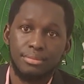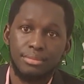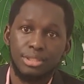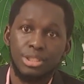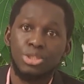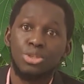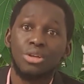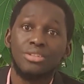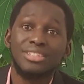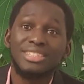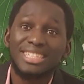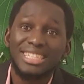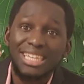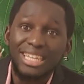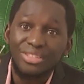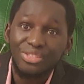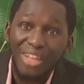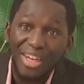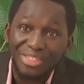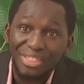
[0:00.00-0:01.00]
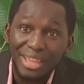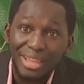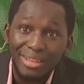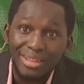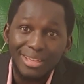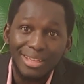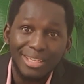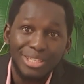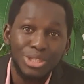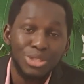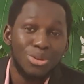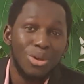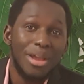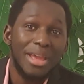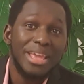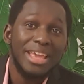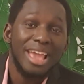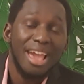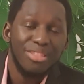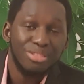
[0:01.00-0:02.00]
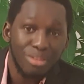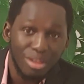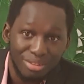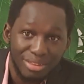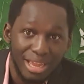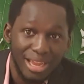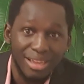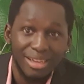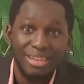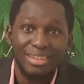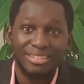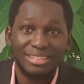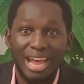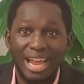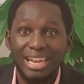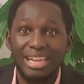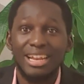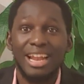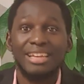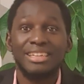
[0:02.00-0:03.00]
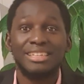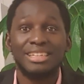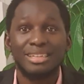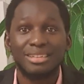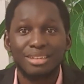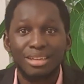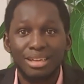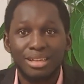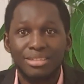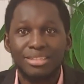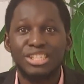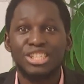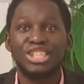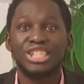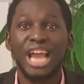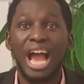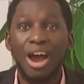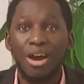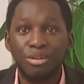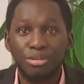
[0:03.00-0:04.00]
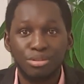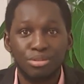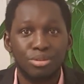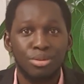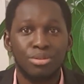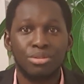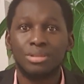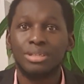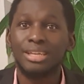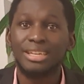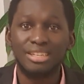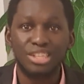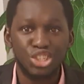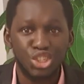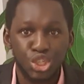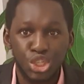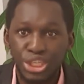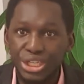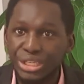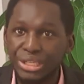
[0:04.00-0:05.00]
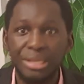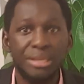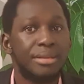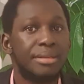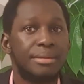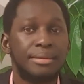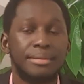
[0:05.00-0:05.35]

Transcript: You don't see nothing. You don't hear nothing rather than the sound in the sea.